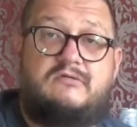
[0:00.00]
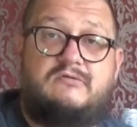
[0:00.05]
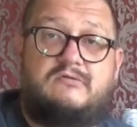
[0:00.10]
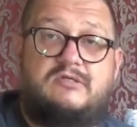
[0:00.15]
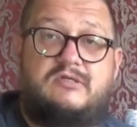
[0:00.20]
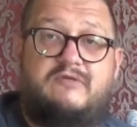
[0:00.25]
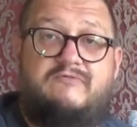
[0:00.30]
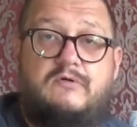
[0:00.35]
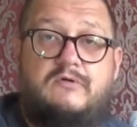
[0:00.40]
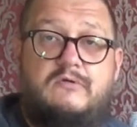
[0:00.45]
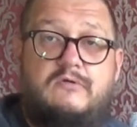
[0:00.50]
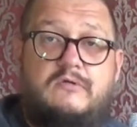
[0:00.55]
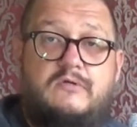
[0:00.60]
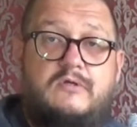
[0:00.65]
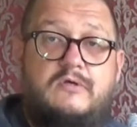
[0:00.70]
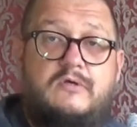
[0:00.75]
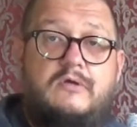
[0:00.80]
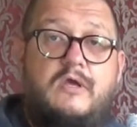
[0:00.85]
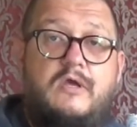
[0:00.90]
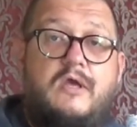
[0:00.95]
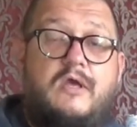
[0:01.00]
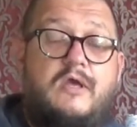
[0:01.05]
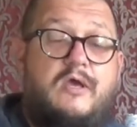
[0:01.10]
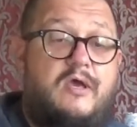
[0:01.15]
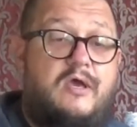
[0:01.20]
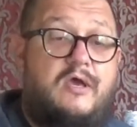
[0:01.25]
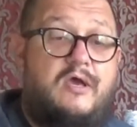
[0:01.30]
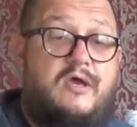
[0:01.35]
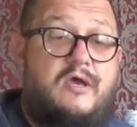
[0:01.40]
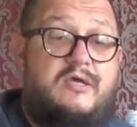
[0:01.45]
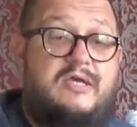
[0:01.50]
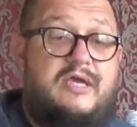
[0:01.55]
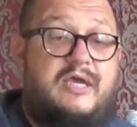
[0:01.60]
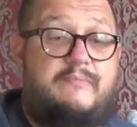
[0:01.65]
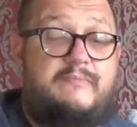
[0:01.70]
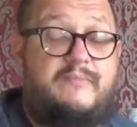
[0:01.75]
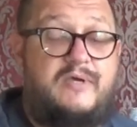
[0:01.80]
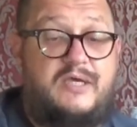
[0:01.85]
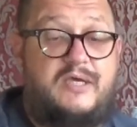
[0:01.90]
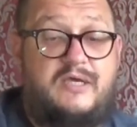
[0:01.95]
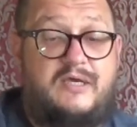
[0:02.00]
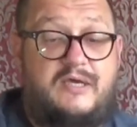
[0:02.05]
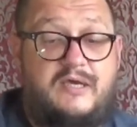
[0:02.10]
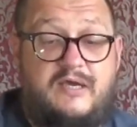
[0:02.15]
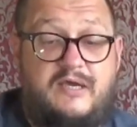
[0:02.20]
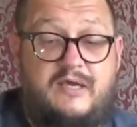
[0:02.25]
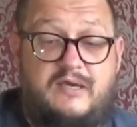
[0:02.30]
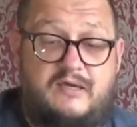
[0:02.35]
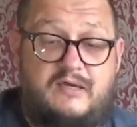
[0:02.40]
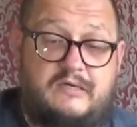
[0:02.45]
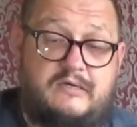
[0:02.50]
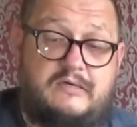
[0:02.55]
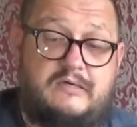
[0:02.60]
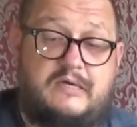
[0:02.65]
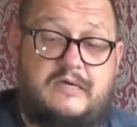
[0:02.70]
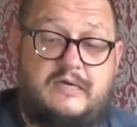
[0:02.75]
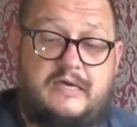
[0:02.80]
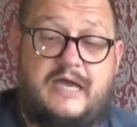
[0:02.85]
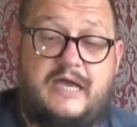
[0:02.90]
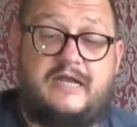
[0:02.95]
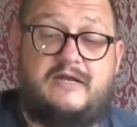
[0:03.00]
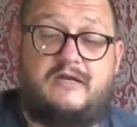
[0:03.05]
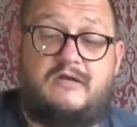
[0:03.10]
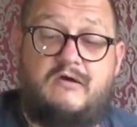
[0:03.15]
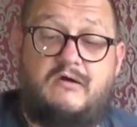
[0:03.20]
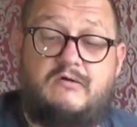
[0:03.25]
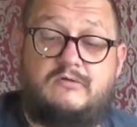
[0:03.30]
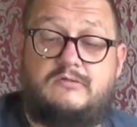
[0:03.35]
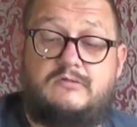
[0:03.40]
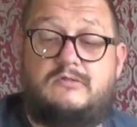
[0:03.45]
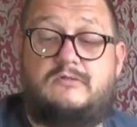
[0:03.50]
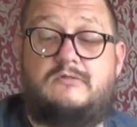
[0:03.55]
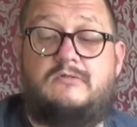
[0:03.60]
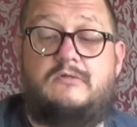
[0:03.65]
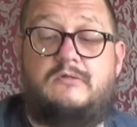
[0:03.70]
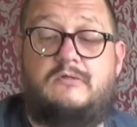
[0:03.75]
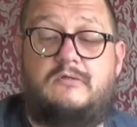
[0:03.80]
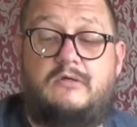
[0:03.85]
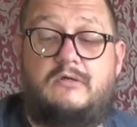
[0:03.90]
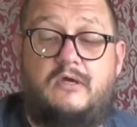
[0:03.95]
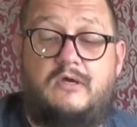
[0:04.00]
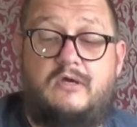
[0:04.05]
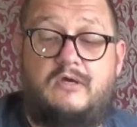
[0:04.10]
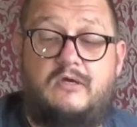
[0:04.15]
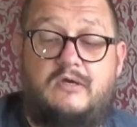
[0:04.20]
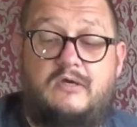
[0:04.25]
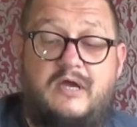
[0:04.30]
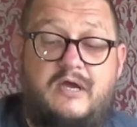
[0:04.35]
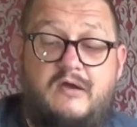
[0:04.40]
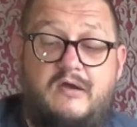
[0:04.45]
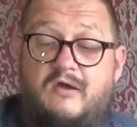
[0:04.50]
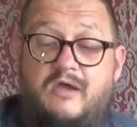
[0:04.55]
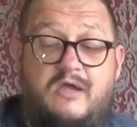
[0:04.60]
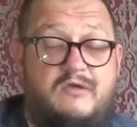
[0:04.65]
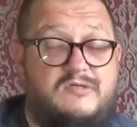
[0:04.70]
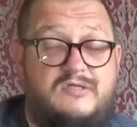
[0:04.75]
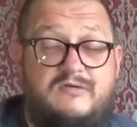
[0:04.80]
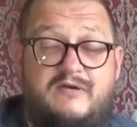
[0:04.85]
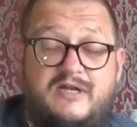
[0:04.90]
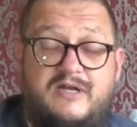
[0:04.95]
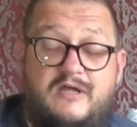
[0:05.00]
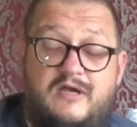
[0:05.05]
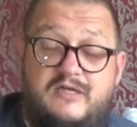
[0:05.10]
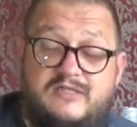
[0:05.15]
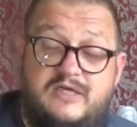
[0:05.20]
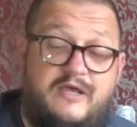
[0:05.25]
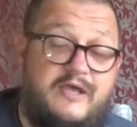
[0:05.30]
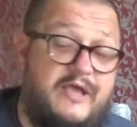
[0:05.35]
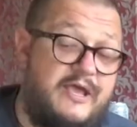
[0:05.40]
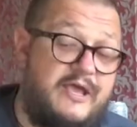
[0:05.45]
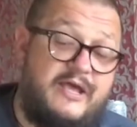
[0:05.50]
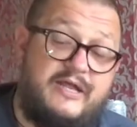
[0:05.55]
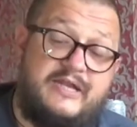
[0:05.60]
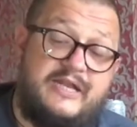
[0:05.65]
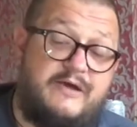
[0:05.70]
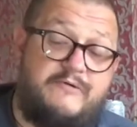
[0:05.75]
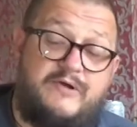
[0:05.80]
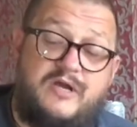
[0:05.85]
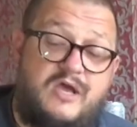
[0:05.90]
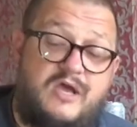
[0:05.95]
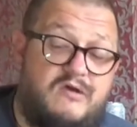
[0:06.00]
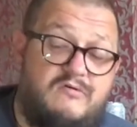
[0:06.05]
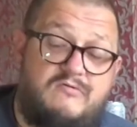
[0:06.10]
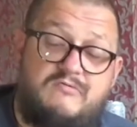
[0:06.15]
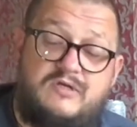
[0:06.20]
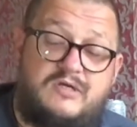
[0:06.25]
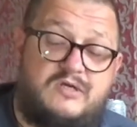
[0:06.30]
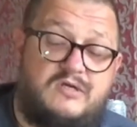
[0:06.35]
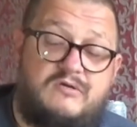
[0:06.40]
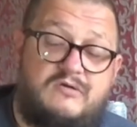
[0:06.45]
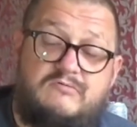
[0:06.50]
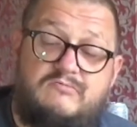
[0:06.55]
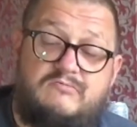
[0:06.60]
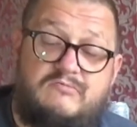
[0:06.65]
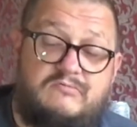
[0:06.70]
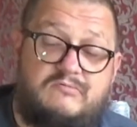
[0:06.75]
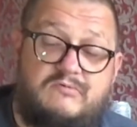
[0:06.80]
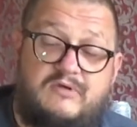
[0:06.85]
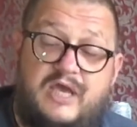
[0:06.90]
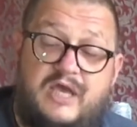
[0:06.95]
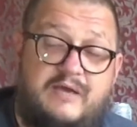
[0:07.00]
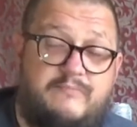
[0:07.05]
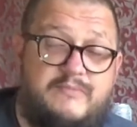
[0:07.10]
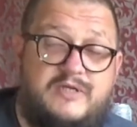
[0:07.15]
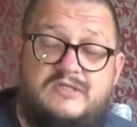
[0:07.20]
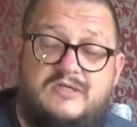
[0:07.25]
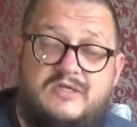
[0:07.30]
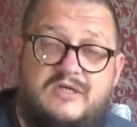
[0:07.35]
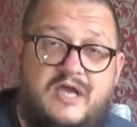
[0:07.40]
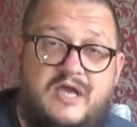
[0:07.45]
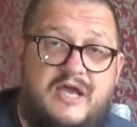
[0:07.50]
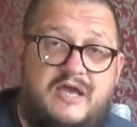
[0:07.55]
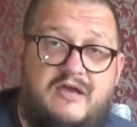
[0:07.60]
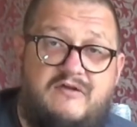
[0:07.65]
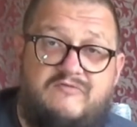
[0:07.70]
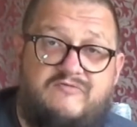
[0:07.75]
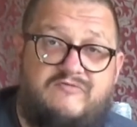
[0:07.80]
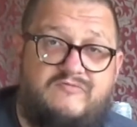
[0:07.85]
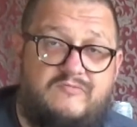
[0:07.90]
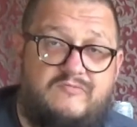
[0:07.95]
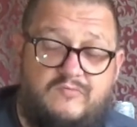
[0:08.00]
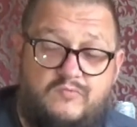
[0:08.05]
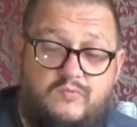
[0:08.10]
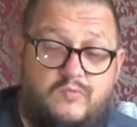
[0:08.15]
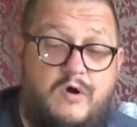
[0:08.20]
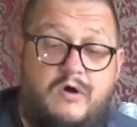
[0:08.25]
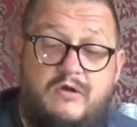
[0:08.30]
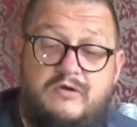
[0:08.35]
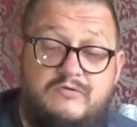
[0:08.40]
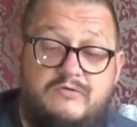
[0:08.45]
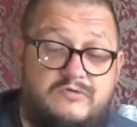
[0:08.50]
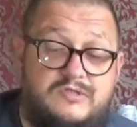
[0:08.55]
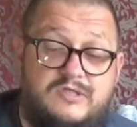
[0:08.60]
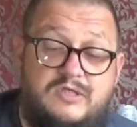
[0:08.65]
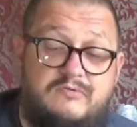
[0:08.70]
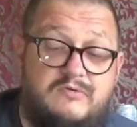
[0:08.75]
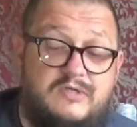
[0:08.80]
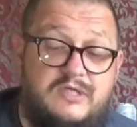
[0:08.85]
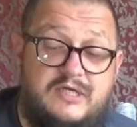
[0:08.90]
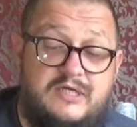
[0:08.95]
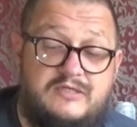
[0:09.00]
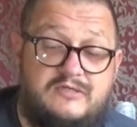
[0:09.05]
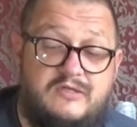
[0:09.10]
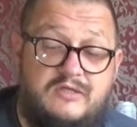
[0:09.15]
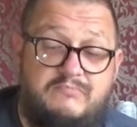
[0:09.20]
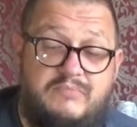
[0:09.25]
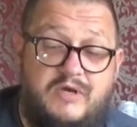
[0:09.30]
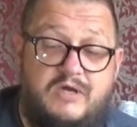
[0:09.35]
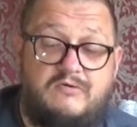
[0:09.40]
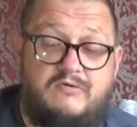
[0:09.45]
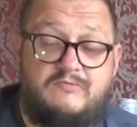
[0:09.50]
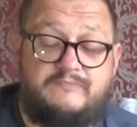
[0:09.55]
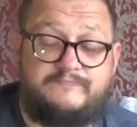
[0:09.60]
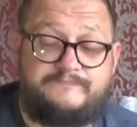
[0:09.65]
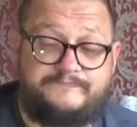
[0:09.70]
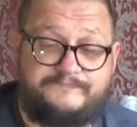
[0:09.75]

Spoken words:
There's a different colour there. Yeah, me Analox O2 analyzer. Now I know, you know, Emily's going to have 1 or 2 of these on the boat.